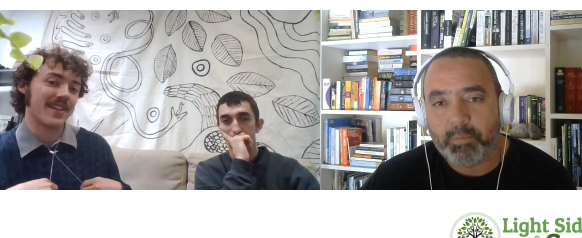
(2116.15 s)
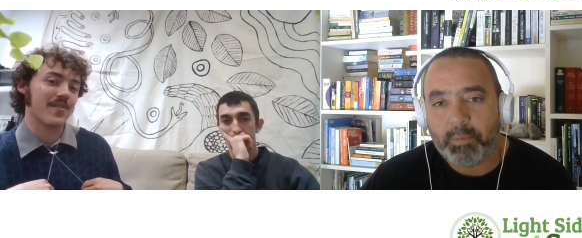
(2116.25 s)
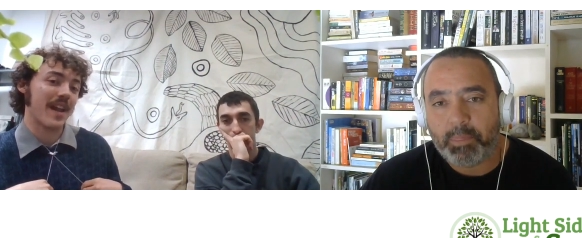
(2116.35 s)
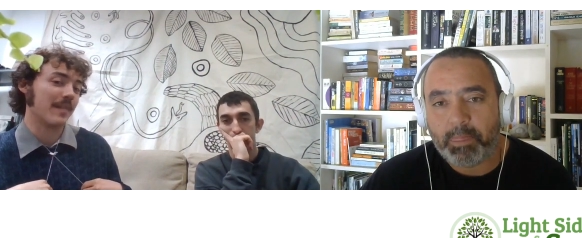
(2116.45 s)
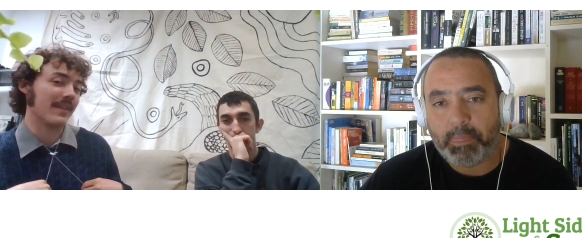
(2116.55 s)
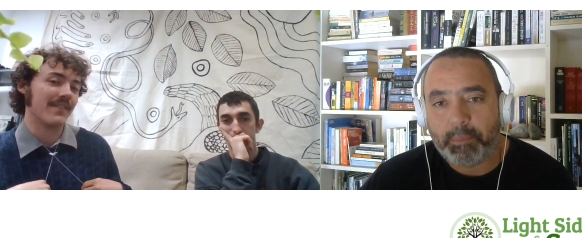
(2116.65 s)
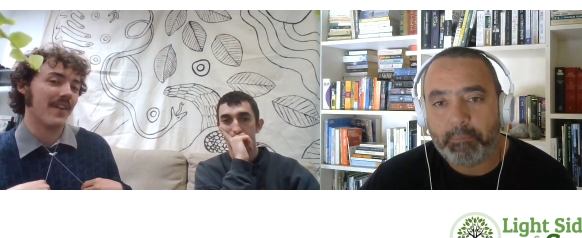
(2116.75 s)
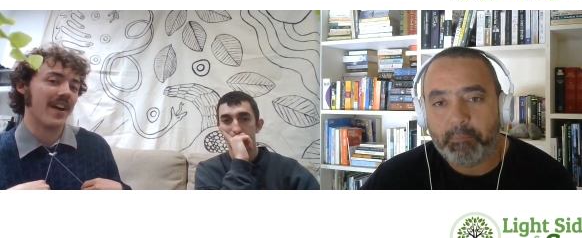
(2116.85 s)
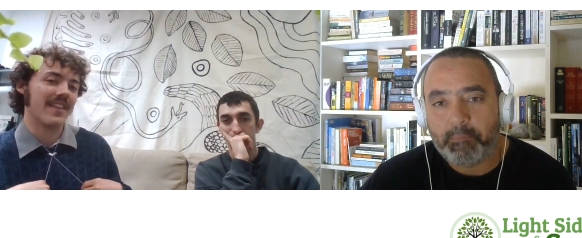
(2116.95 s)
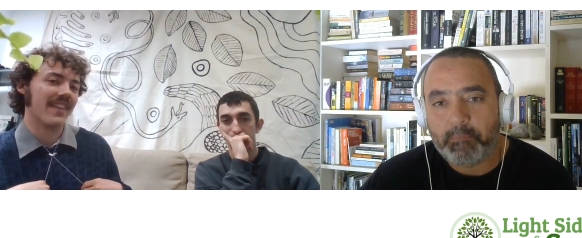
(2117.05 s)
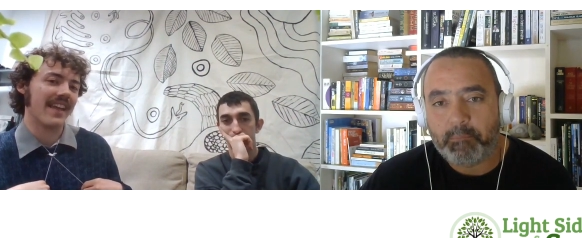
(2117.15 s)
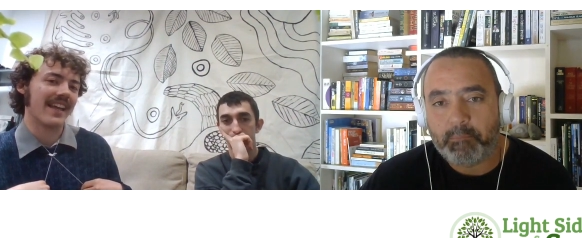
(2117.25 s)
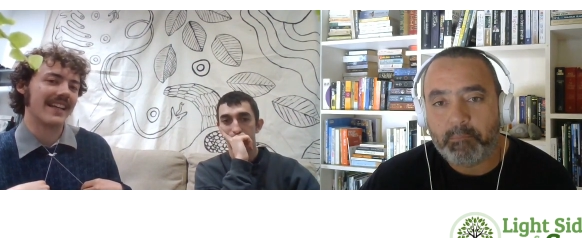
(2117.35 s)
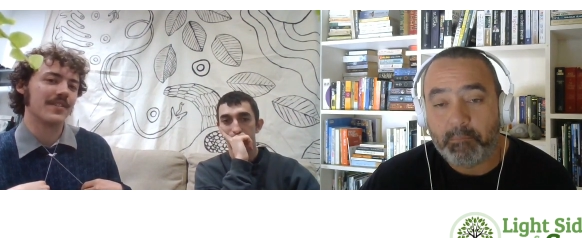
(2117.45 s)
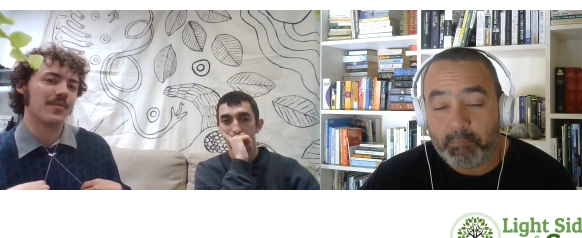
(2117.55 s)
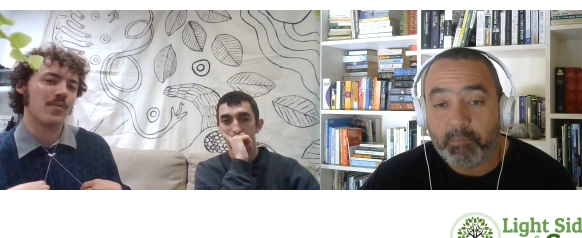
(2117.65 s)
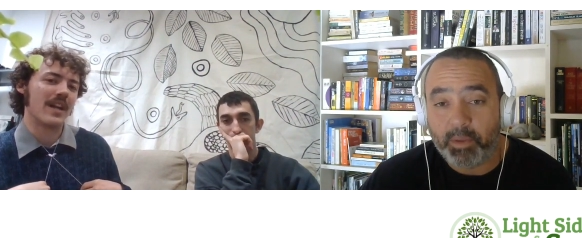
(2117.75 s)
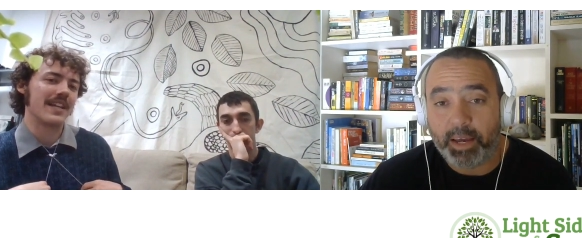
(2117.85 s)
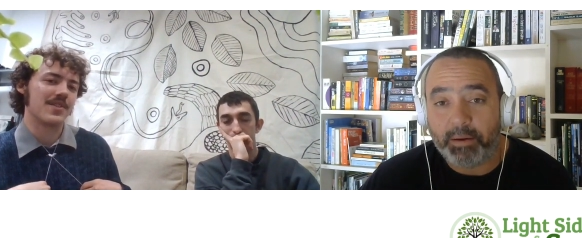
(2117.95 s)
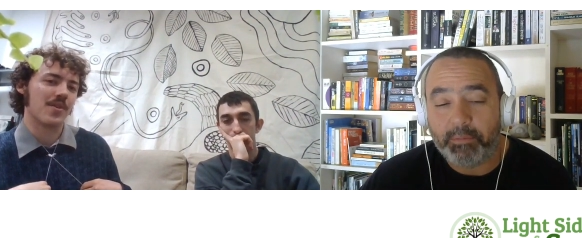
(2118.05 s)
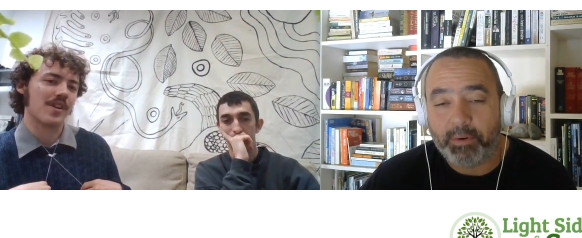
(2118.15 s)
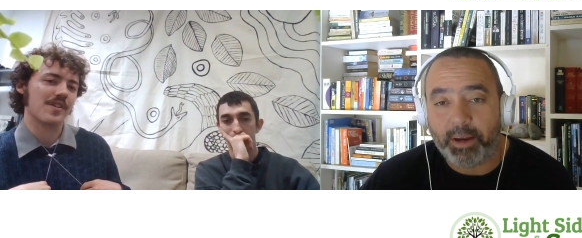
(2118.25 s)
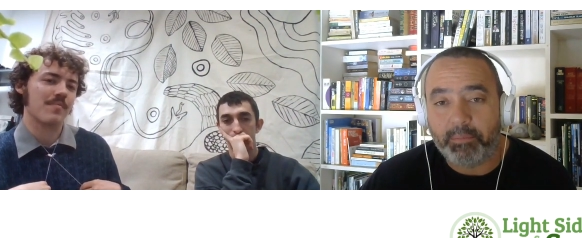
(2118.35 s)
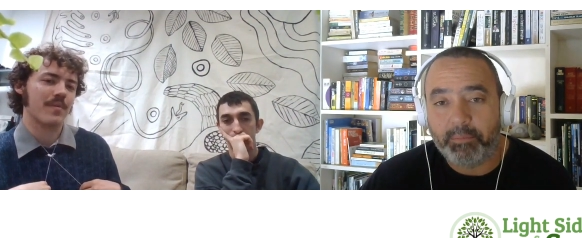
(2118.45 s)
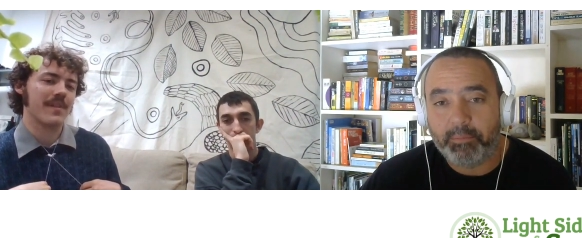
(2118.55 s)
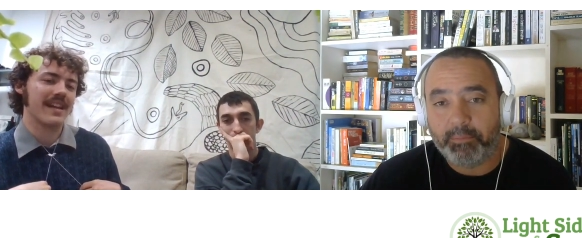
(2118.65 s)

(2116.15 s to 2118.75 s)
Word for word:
Speaker 1: incredibly fun thing. It's a really mm. joyous, yeah, right.